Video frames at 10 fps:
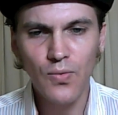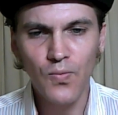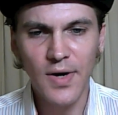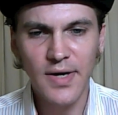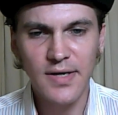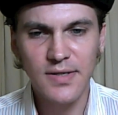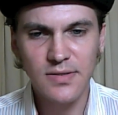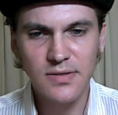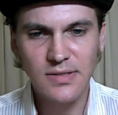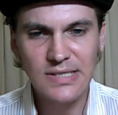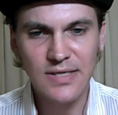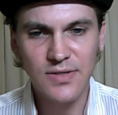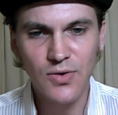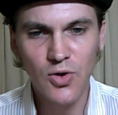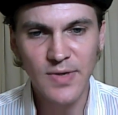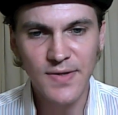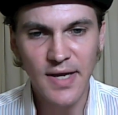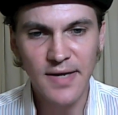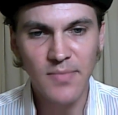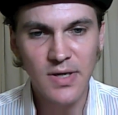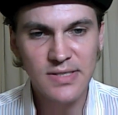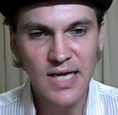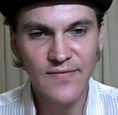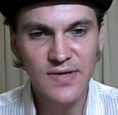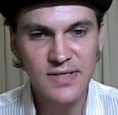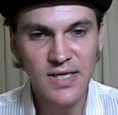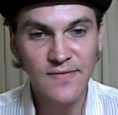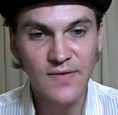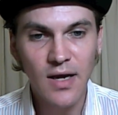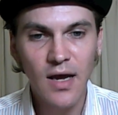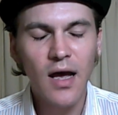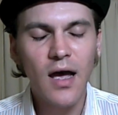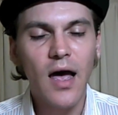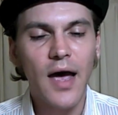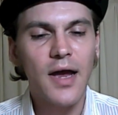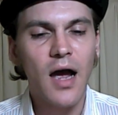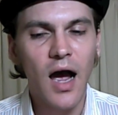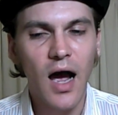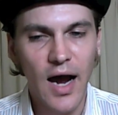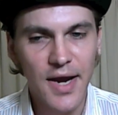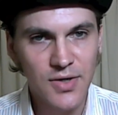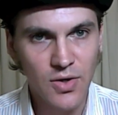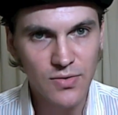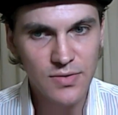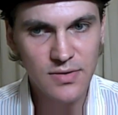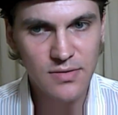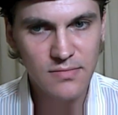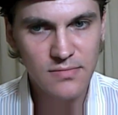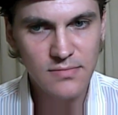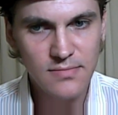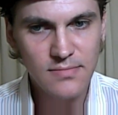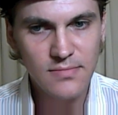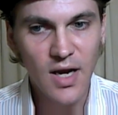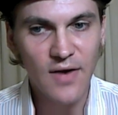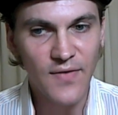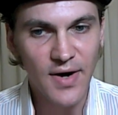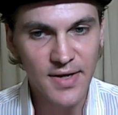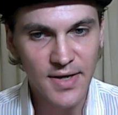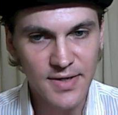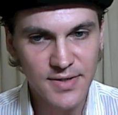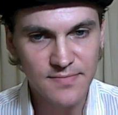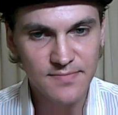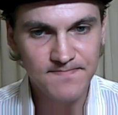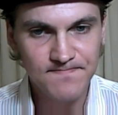one can assume that they must have received a high dose of radiation.